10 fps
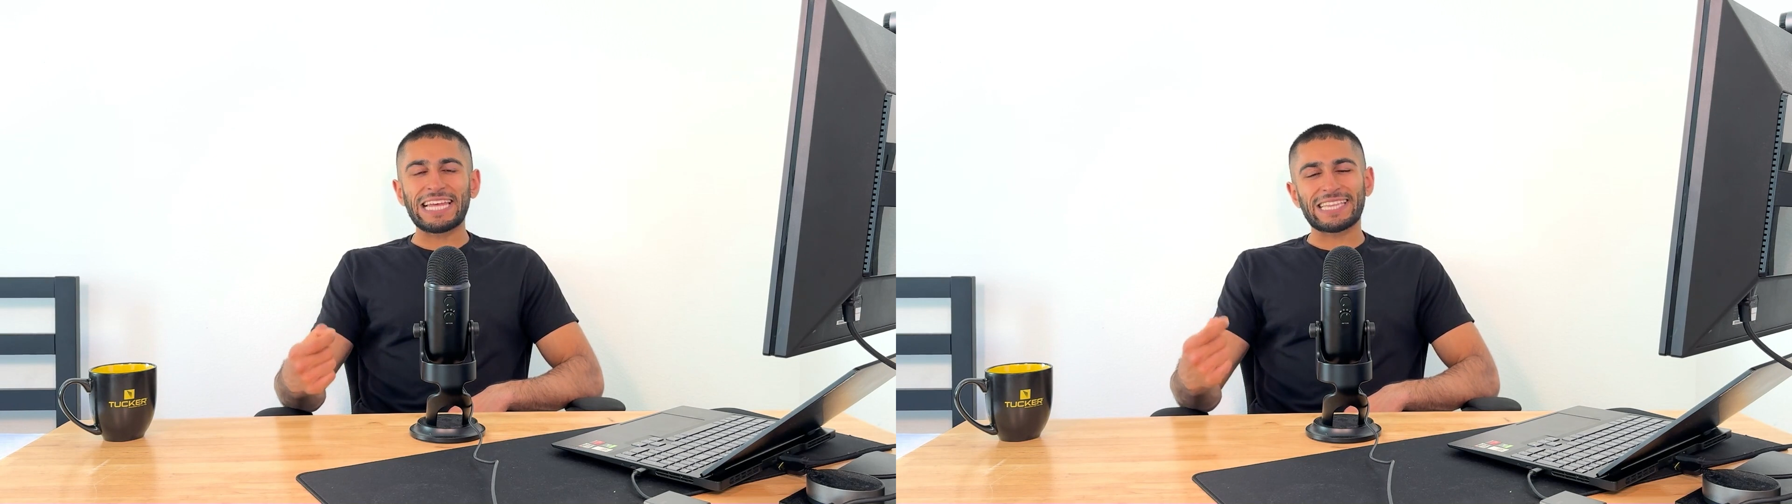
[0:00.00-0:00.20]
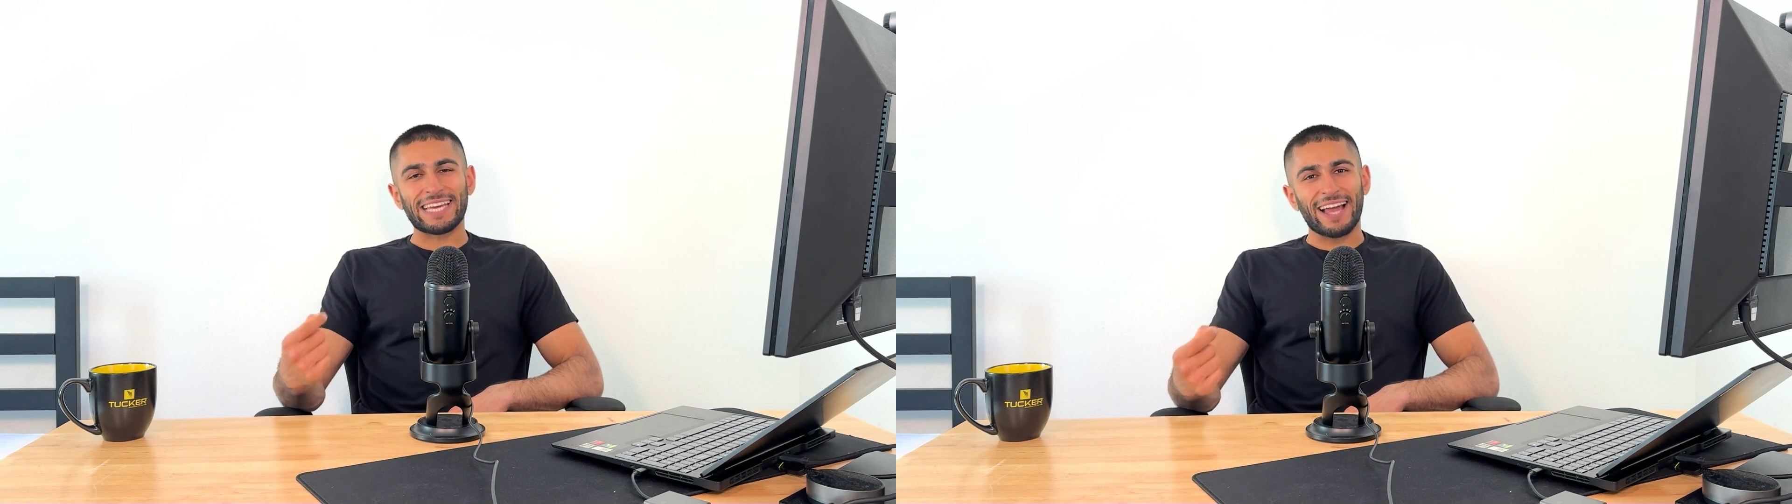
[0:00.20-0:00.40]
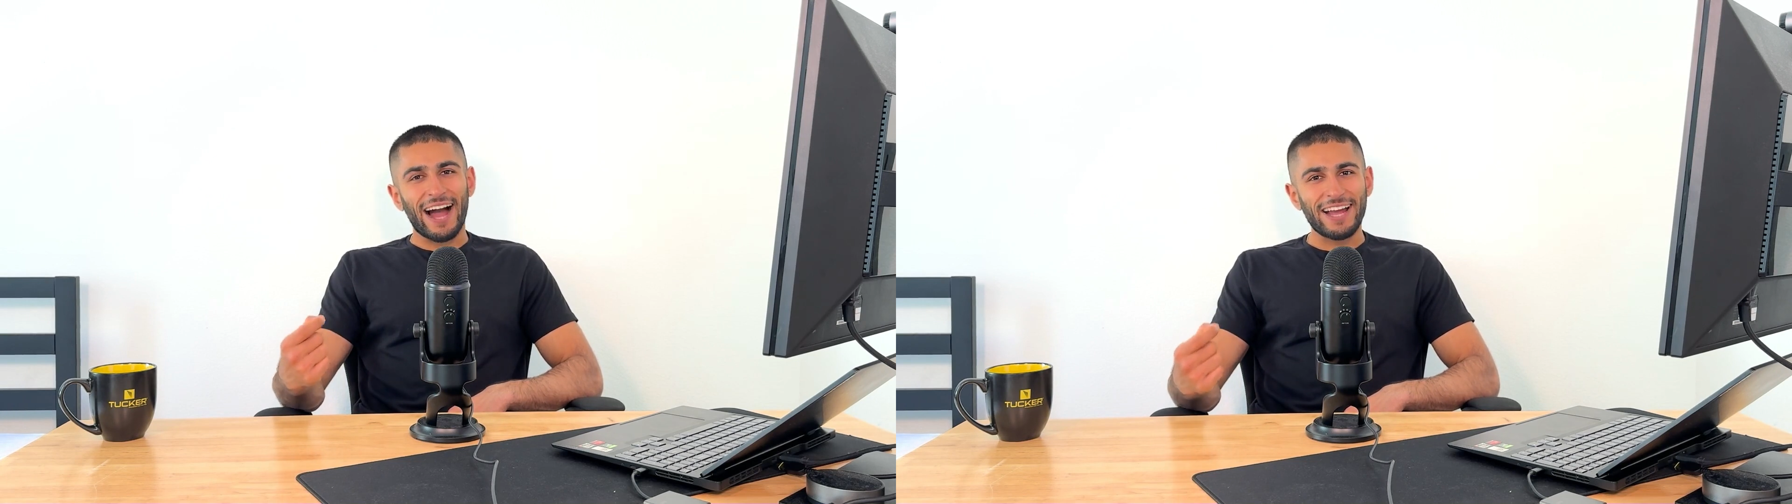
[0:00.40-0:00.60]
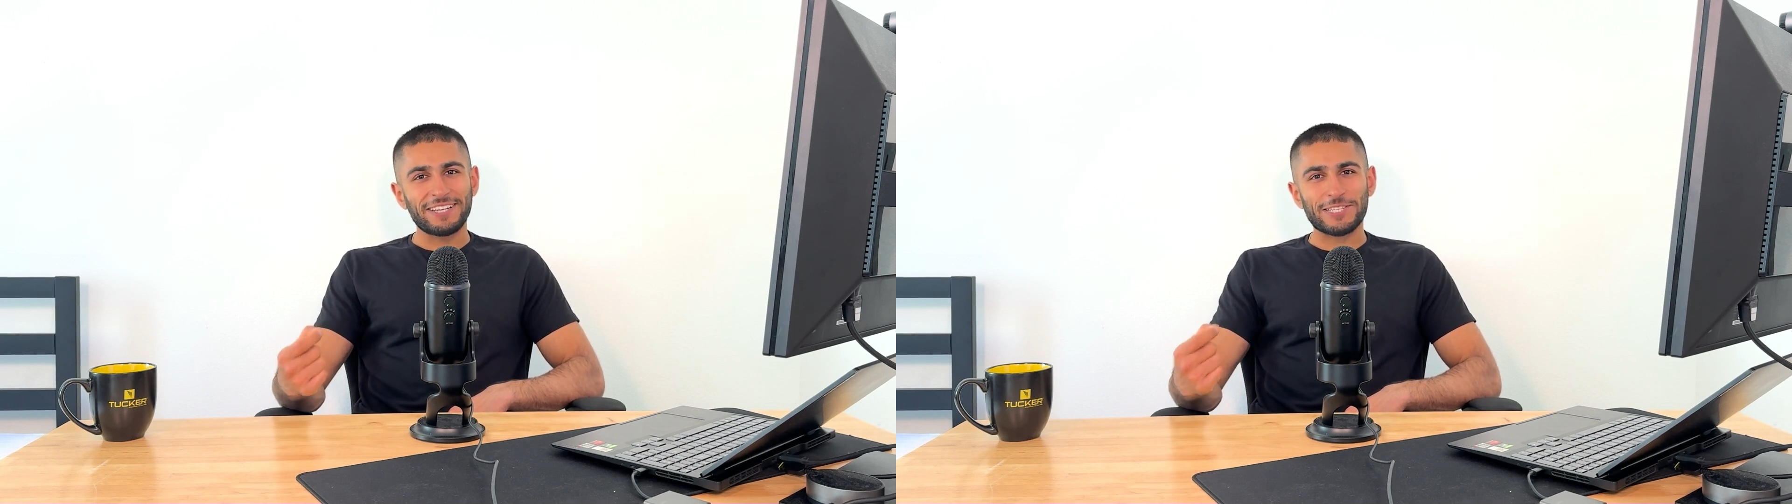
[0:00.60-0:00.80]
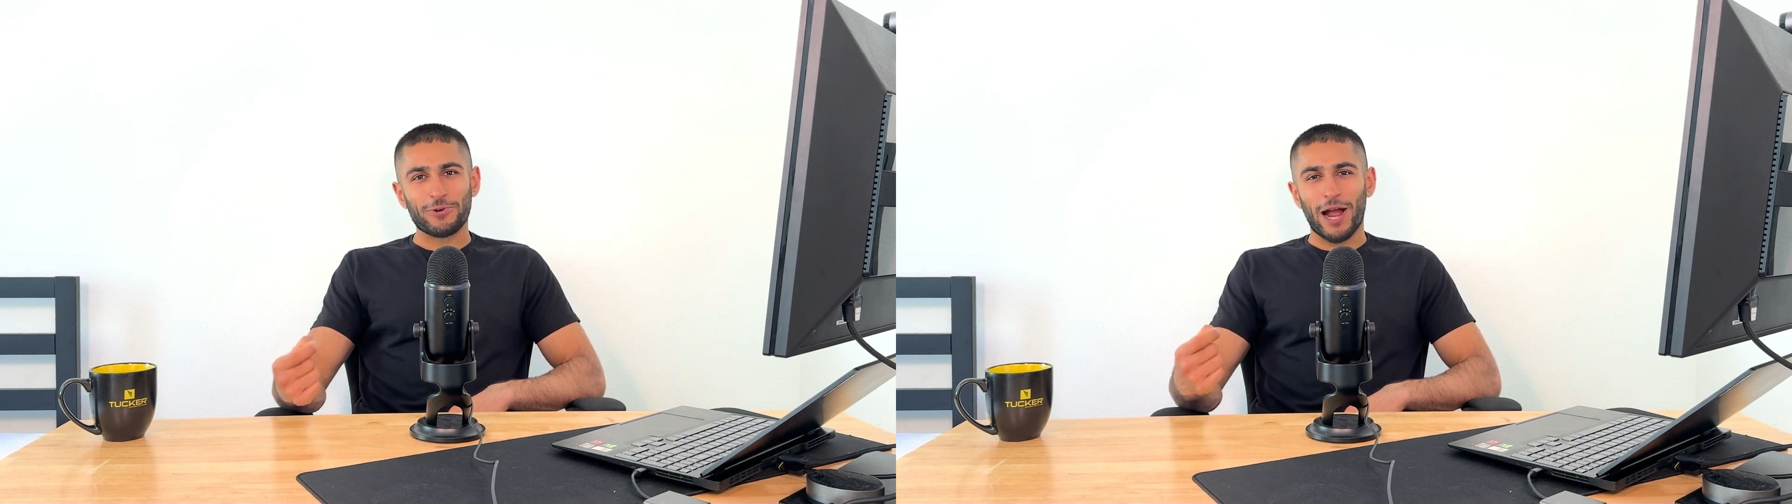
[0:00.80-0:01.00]
like the guy
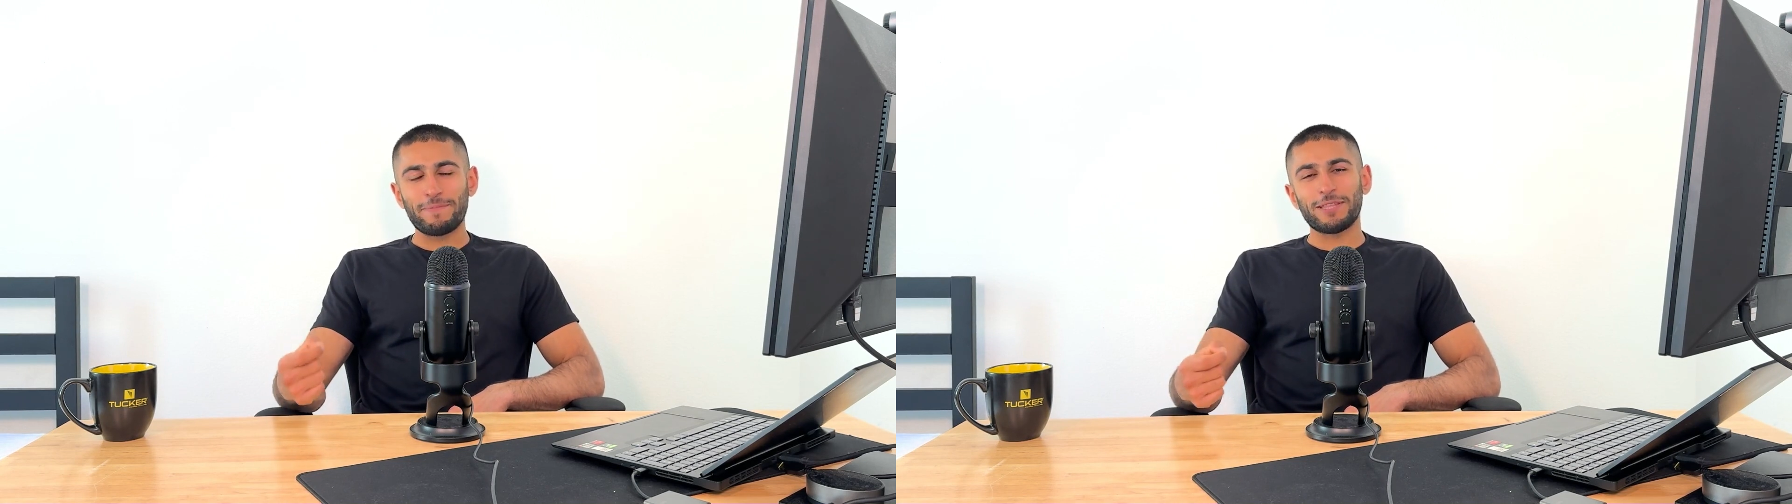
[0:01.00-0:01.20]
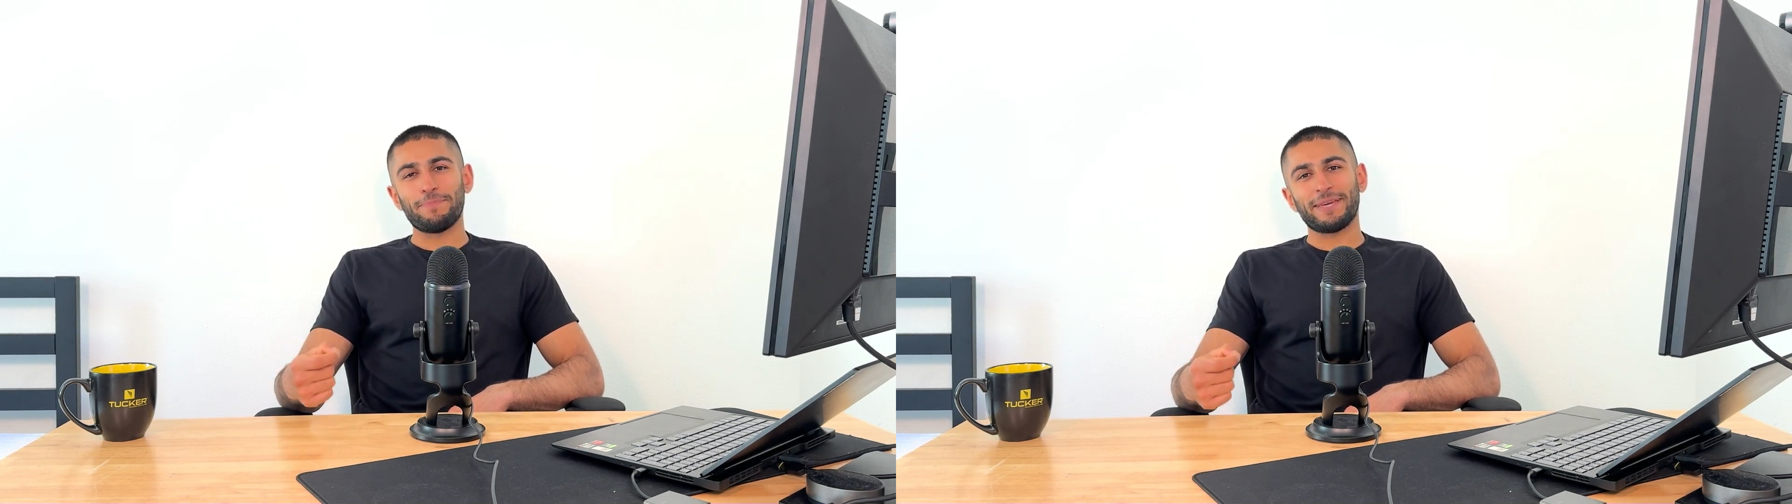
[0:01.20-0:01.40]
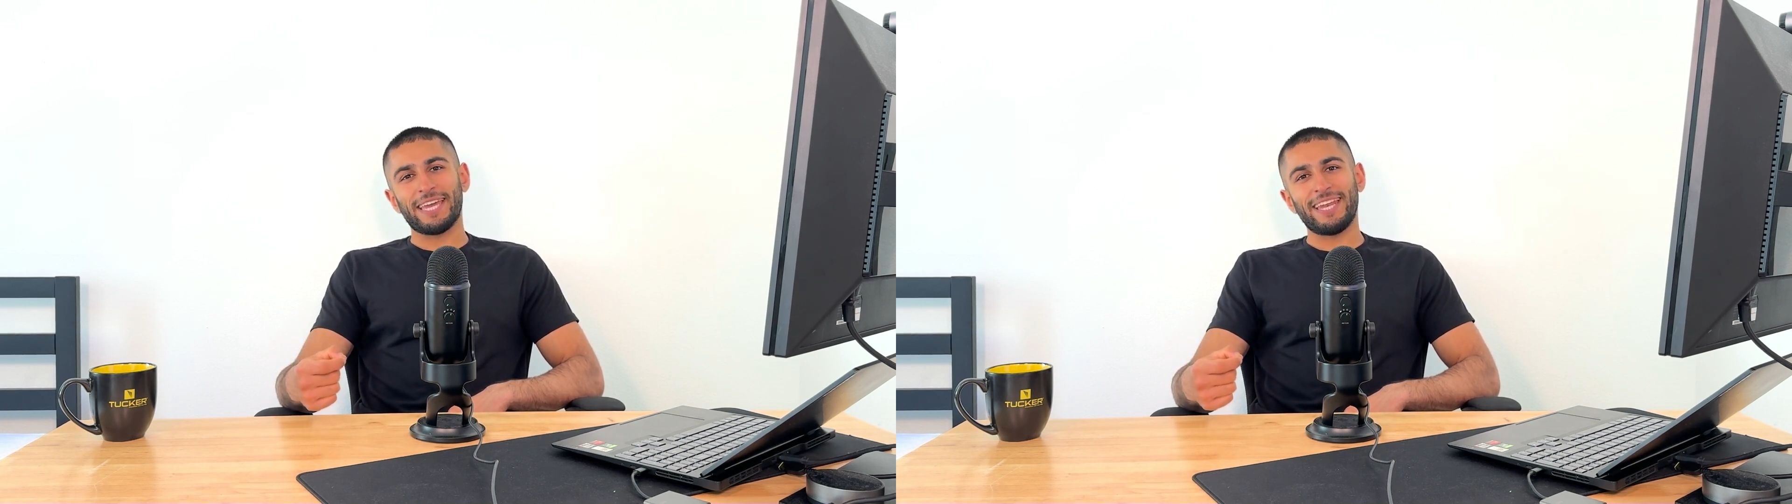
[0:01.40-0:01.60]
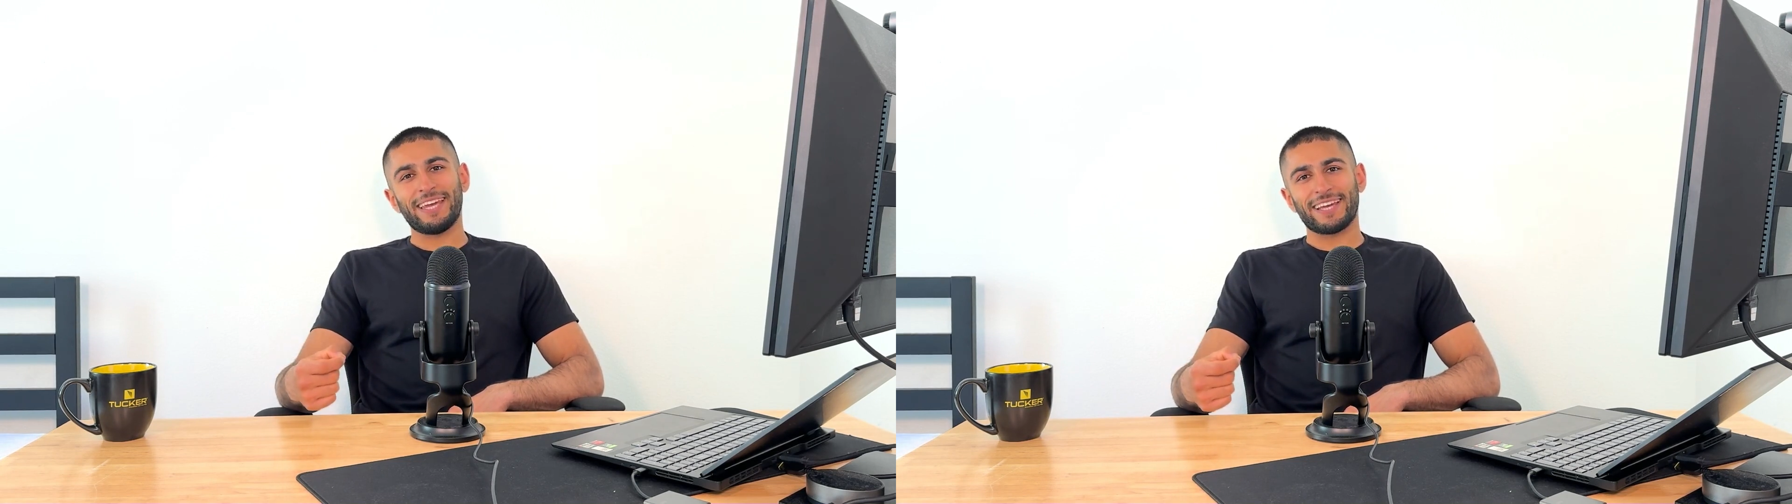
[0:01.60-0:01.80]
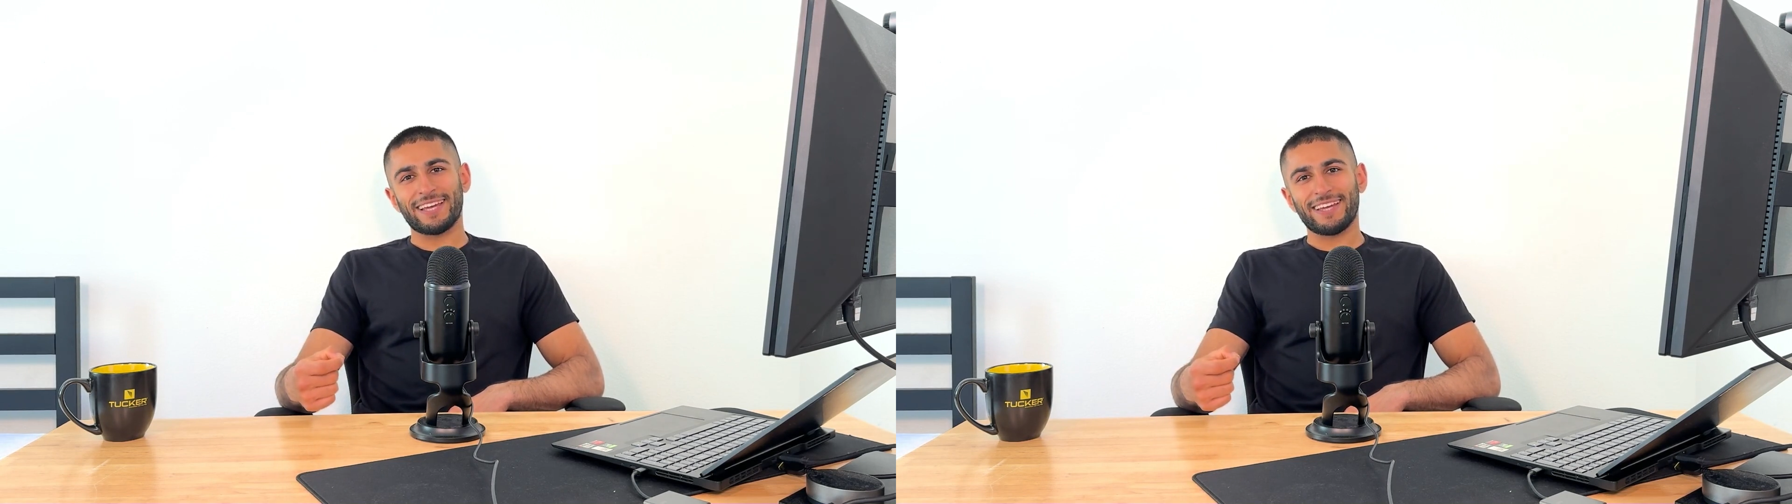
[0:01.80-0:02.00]
described in the
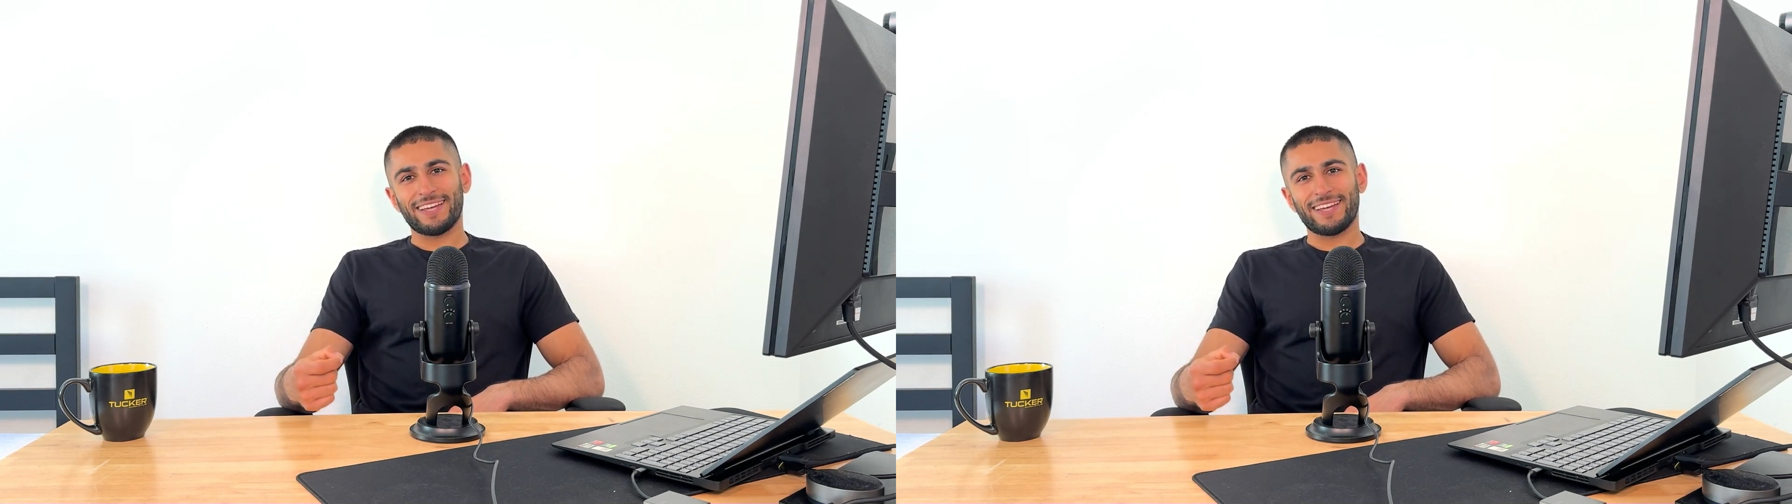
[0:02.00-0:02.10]
beginning